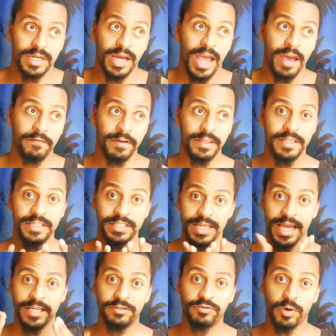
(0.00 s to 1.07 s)
having this
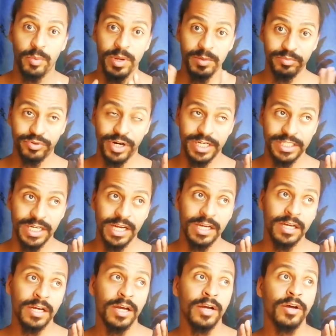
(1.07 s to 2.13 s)
extra wind pressure